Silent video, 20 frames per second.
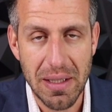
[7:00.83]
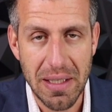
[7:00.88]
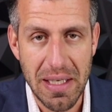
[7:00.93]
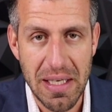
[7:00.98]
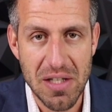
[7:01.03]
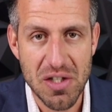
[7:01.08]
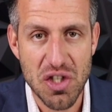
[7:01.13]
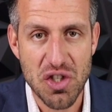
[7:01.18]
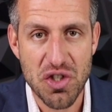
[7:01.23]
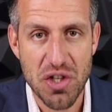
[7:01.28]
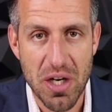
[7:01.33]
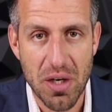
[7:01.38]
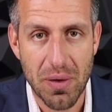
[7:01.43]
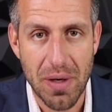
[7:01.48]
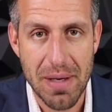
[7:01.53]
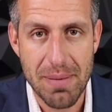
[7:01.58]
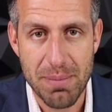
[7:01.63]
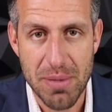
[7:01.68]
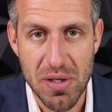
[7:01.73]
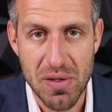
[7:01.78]
leads and
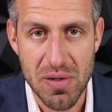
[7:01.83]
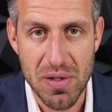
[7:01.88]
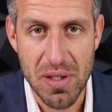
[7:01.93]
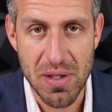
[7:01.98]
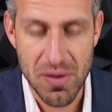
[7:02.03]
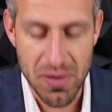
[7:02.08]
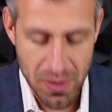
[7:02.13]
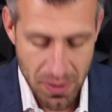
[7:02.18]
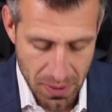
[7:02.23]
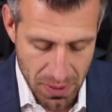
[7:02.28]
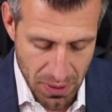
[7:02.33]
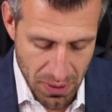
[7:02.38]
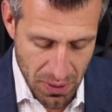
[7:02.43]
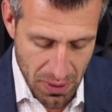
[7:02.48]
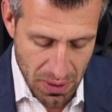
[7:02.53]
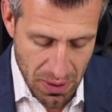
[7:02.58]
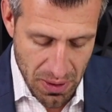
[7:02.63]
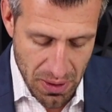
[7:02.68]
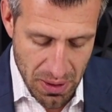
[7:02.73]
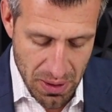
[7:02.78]
generate
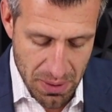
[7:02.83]
business.